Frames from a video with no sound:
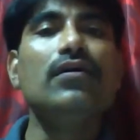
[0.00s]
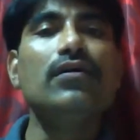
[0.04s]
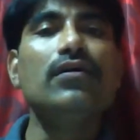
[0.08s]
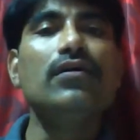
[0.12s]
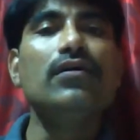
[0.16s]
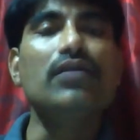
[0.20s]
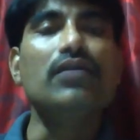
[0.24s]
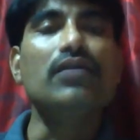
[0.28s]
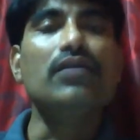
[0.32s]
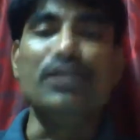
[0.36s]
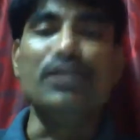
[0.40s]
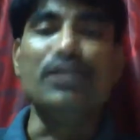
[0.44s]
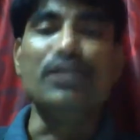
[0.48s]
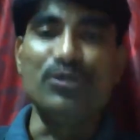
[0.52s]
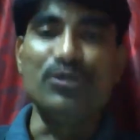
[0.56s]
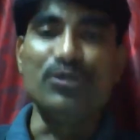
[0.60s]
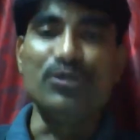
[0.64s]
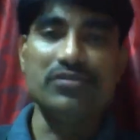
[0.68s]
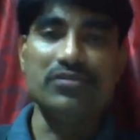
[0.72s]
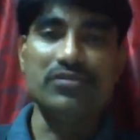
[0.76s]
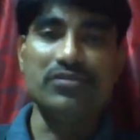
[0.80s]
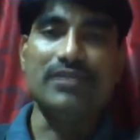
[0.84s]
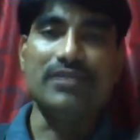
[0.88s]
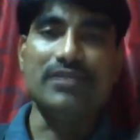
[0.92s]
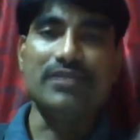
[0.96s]
continuous
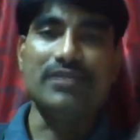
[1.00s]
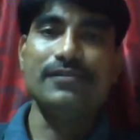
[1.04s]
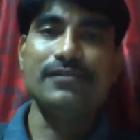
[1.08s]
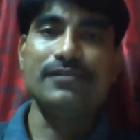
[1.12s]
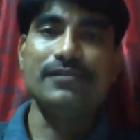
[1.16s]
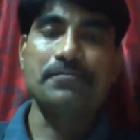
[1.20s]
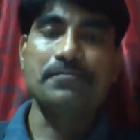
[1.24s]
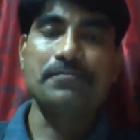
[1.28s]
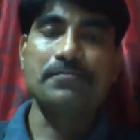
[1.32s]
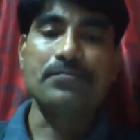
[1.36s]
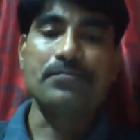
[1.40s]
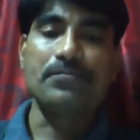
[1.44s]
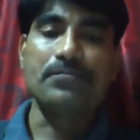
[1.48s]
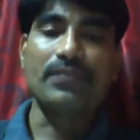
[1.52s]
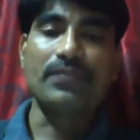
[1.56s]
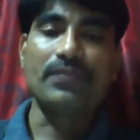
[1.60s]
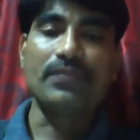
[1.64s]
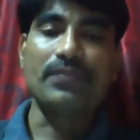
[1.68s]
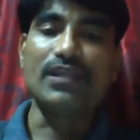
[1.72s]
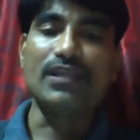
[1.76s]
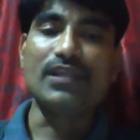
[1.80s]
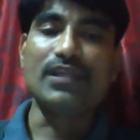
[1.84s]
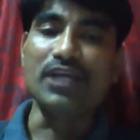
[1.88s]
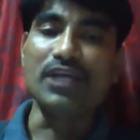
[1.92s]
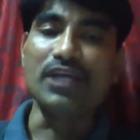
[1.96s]
tense.
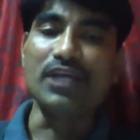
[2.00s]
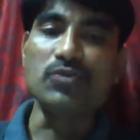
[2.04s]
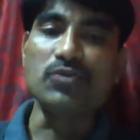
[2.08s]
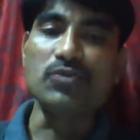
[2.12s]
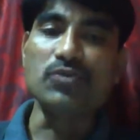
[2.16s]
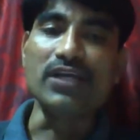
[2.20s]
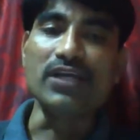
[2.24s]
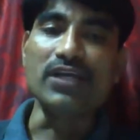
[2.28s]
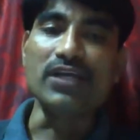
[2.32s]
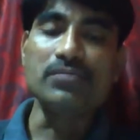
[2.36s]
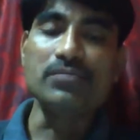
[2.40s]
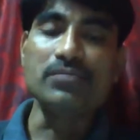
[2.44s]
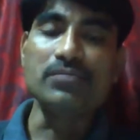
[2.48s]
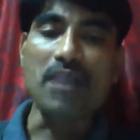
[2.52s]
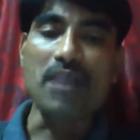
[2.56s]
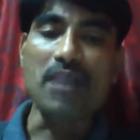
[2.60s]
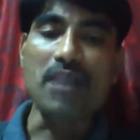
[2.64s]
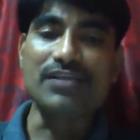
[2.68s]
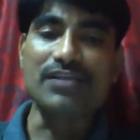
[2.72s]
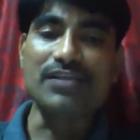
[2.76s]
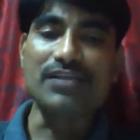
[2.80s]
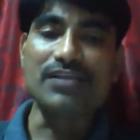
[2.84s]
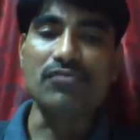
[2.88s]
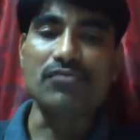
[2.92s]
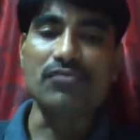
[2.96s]
The next one is
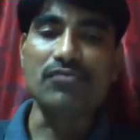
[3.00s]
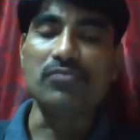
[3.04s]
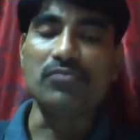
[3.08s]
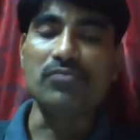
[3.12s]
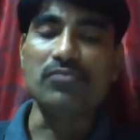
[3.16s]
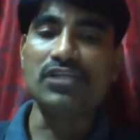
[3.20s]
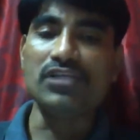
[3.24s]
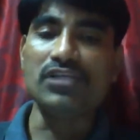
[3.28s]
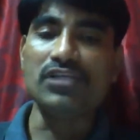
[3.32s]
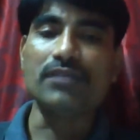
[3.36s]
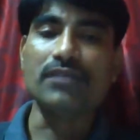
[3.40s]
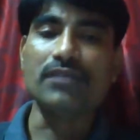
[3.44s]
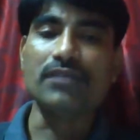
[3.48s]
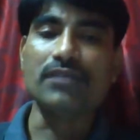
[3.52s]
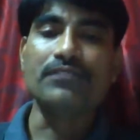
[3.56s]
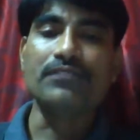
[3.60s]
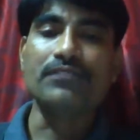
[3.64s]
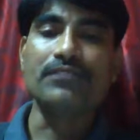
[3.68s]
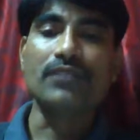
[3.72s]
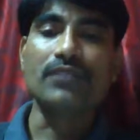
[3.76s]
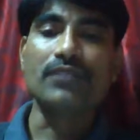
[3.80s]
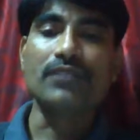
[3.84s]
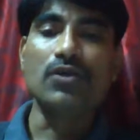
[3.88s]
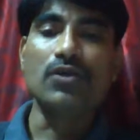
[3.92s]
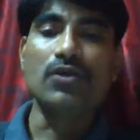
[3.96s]
past form. See,
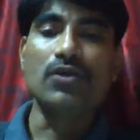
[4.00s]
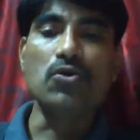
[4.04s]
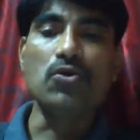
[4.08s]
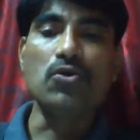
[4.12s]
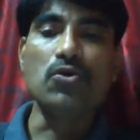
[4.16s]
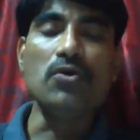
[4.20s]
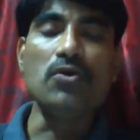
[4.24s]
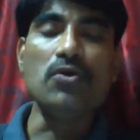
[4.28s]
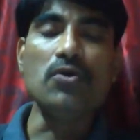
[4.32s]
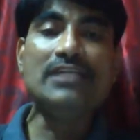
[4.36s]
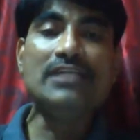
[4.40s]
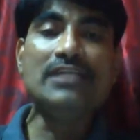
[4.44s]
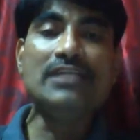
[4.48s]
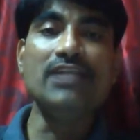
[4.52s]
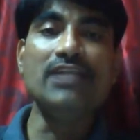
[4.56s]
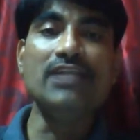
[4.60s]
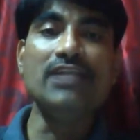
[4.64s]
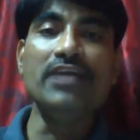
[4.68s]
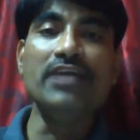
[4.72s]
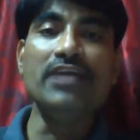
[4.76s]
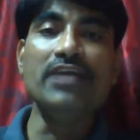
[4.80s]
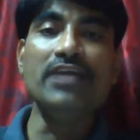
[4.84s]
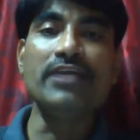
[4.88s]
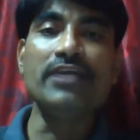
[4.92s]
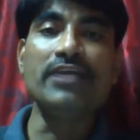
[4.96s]
go is the
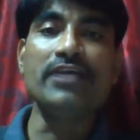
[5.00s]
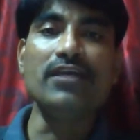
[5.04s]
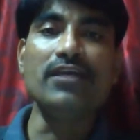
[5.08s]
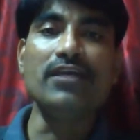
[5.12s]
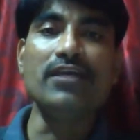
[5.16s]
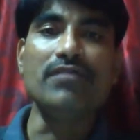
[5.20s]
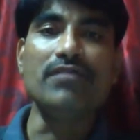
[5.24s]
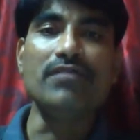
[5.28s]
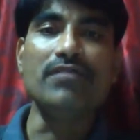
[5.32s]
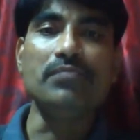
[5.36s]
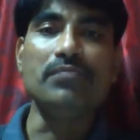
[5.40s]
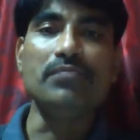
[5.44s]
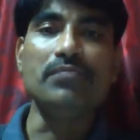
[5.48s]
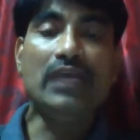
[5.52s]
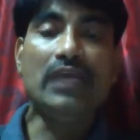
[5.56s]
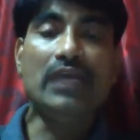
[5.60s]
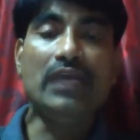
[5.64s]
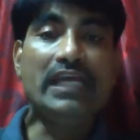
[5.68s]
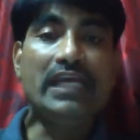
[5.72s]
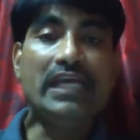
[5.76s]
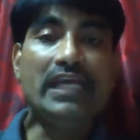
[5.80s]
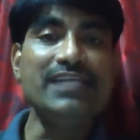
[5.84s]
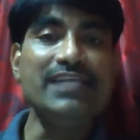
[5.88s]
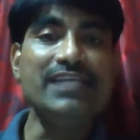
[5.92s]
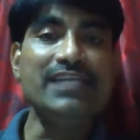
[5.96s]
irregular verb.
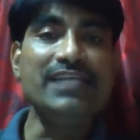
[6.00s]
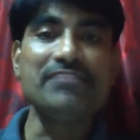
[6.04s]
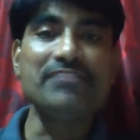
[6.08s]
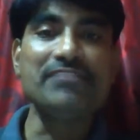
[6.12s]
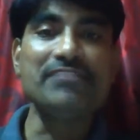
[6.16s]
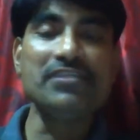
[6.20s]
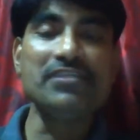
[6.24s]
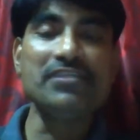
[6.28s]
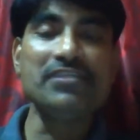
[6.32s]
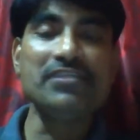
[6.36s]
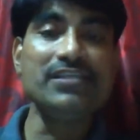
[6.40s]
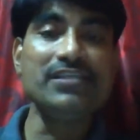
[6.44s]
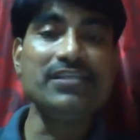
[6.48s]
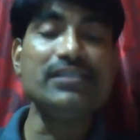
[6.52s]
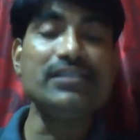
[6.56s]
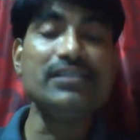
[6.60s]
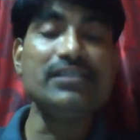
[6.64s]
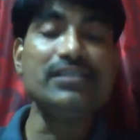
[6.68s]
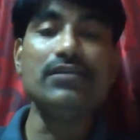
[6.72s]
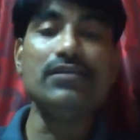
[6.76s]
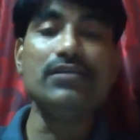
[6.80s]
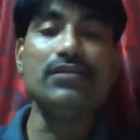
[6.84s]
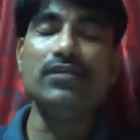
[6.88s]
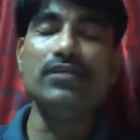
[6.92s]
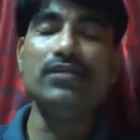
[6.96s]
Ed suffix
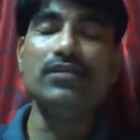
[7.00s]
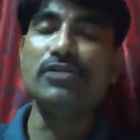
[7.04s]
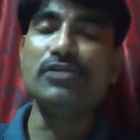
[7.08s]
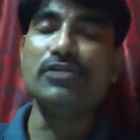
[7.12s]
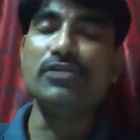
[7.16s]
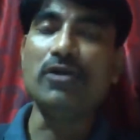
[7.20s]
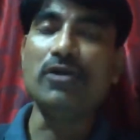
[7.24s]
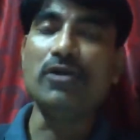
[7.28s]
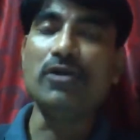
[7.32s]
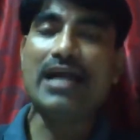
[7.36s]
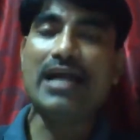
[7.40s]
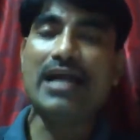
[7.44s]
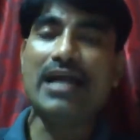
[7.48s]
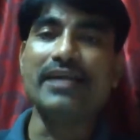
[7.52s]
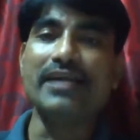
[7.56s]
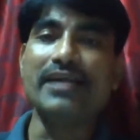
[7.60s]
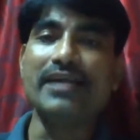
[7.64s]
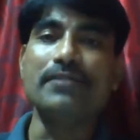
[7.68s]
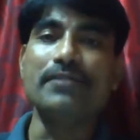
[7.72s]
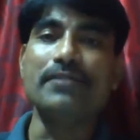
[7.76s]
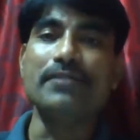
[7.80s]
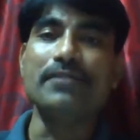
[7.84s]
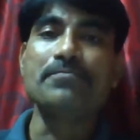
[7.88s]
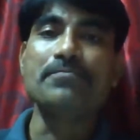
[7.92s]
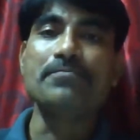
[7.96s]
is not added.
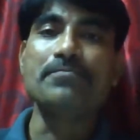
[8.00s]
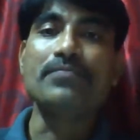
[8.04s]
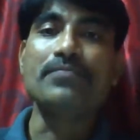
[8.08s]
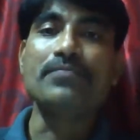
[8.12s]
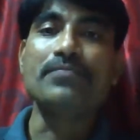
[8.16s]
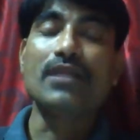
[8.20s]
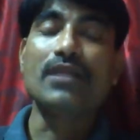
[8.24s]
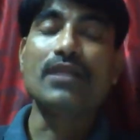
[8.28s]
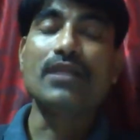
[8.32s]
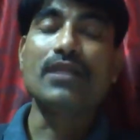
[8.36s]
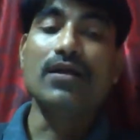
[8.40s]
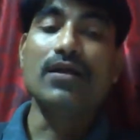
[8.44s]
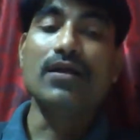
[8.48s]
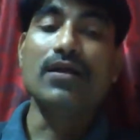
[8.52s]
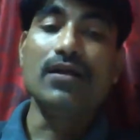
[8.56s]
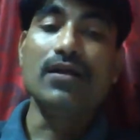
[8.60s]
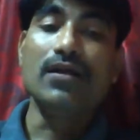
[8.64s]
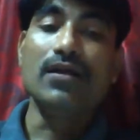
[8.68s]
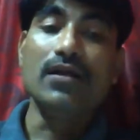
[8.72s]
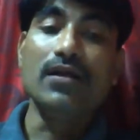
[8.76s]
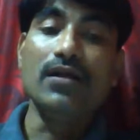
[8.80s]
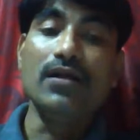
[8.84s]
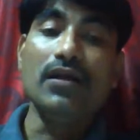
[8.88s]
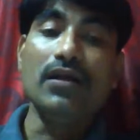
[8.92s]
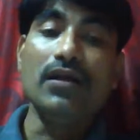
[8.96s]

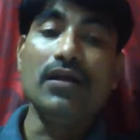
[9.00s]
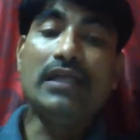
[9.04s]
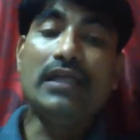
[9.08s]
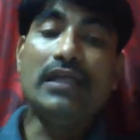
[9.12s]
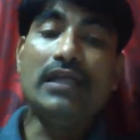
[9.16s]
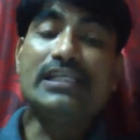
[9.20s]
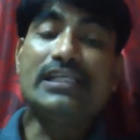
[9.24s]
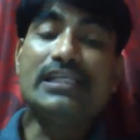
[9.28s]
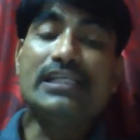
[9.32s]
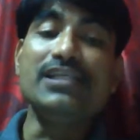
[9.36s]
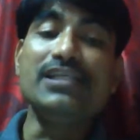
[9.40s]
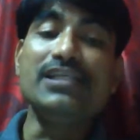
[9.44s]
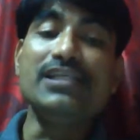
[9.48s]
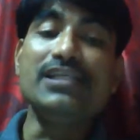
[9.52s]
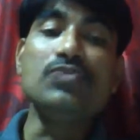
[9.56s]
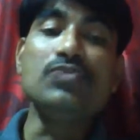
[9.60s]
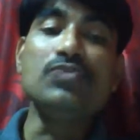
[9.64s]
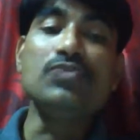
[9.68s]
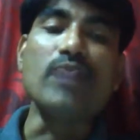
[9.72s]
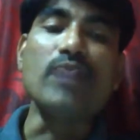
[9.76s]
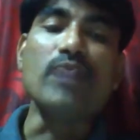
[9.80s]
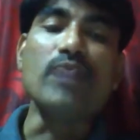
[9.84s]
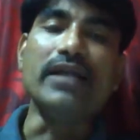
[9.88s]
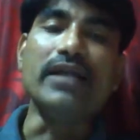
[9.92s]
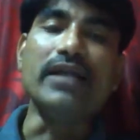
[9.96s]
It changes
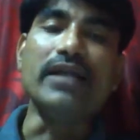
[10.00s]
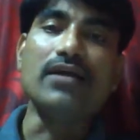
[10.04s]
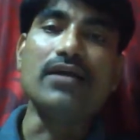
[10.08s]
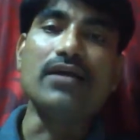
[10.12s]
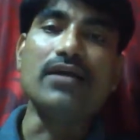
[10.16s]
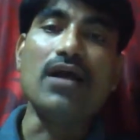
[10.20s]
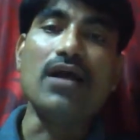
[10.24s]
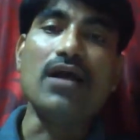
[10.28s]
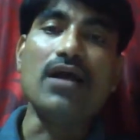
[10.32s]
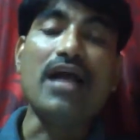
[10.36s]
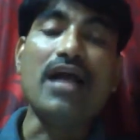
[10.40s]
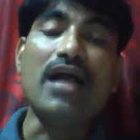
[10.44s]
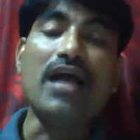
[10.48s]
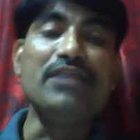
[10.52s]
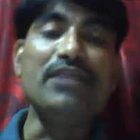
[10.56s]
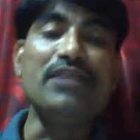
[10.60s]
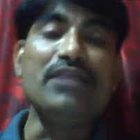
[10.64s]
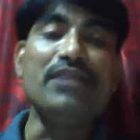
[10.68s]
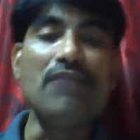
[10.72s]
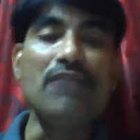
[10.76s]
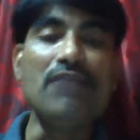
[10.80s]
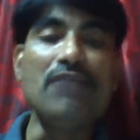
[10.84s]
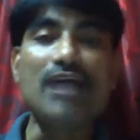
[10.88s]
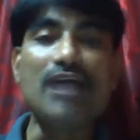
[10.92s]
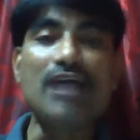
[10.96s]
went. And if you
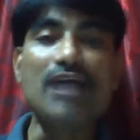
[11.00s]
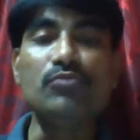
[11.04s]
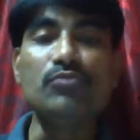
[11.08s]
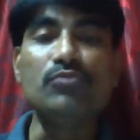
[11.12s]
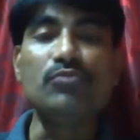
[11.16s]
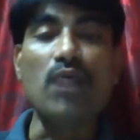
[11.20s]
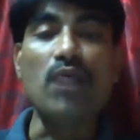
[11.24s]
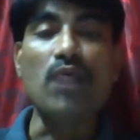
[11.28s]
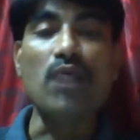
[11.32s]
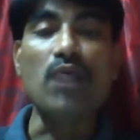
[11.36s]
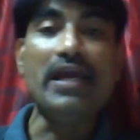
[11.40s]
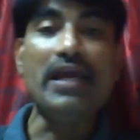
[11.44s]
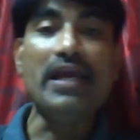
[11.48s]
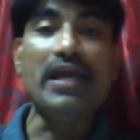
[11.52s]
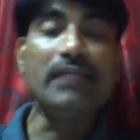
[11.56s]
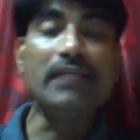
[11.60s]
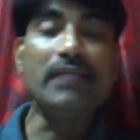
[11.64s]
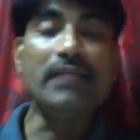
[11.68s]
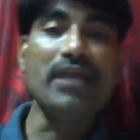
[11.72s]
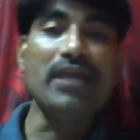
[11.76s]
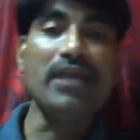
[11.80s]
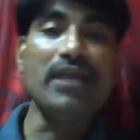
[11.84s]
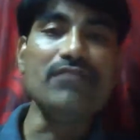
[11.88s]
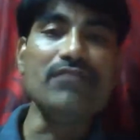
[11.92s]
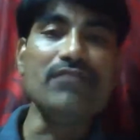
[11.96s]
ask me why it
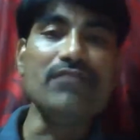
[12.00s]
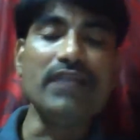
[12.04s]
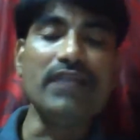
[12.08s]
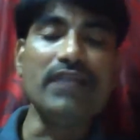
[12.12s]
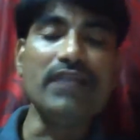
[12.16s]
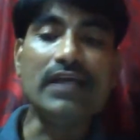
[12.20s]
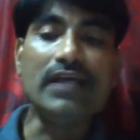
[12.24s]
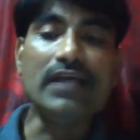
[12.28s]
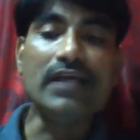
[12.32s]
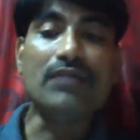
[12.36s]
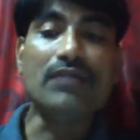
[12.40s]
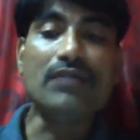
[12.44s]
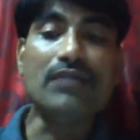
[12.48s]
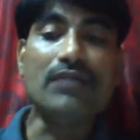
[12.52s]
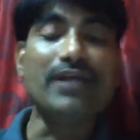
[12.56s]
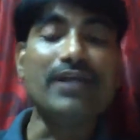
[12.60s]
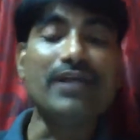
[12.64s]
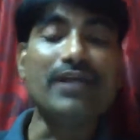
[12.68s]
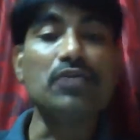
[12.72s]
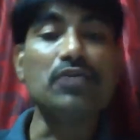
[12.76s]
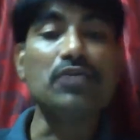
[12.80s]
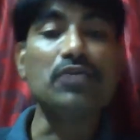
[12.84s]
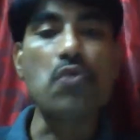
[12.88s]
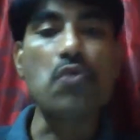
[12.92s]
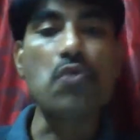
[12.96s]
became went and why
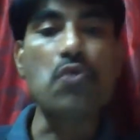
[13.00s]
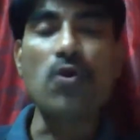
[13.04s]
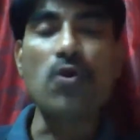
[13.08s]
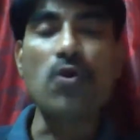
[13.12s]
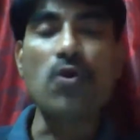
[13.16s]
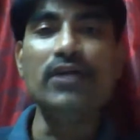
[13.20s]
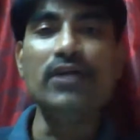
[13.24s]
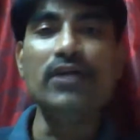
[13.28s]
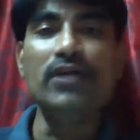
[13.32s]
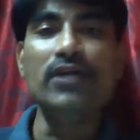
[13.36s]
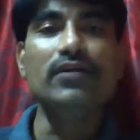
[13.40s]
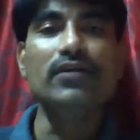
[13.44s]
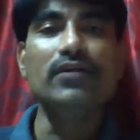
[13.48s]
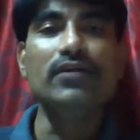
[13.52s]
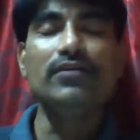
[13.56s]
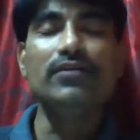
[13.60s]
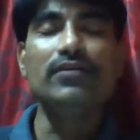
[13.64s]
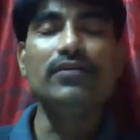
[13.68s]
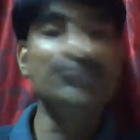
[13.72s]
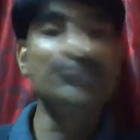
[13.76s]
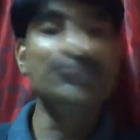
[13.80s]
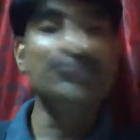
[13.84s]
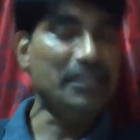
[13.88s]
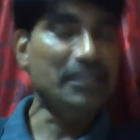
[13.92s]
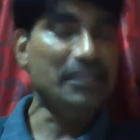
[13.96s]
not goed,
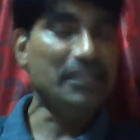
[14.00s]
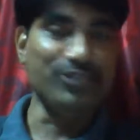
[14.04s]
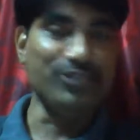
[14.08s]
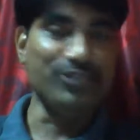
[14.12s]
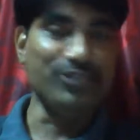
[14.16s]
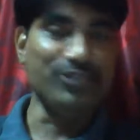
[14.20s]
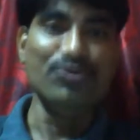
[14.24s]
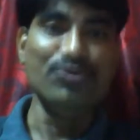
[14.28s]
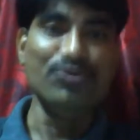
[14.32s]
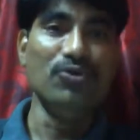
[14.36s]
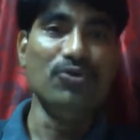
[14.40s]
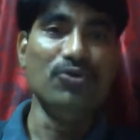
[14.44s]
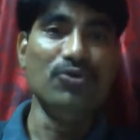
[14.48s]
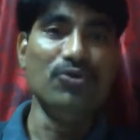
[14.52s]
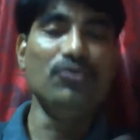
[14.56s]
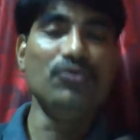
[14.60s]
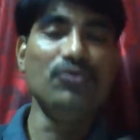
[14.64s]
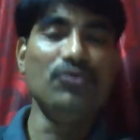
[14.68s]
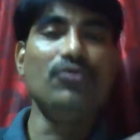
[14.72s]
there is no